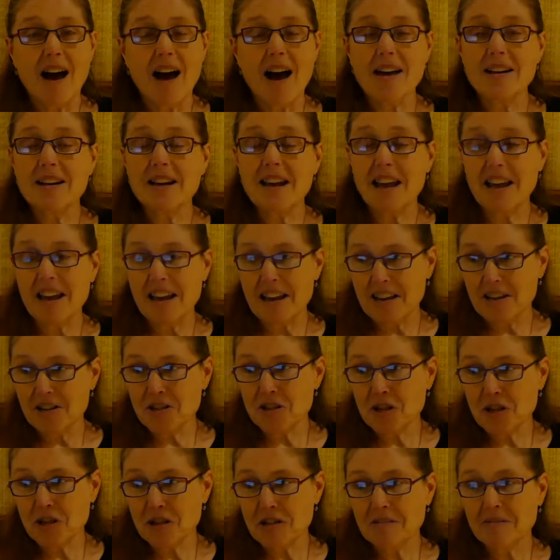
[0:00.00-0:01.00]
an
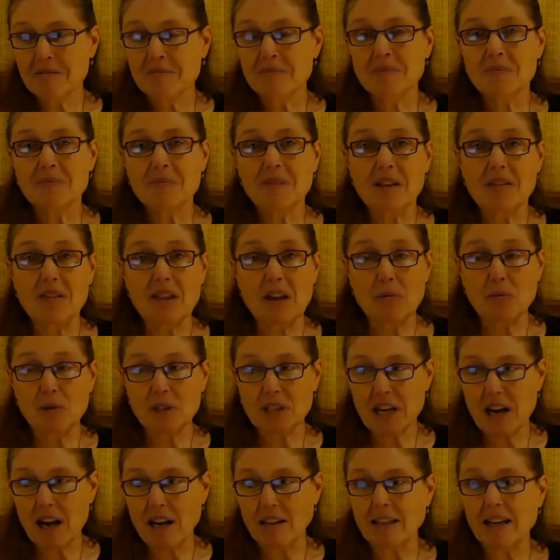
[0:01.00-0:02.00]
age that they will
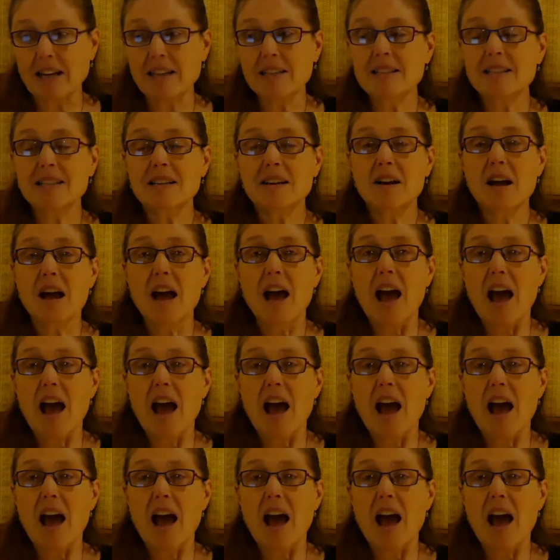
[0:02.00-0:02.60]
tell us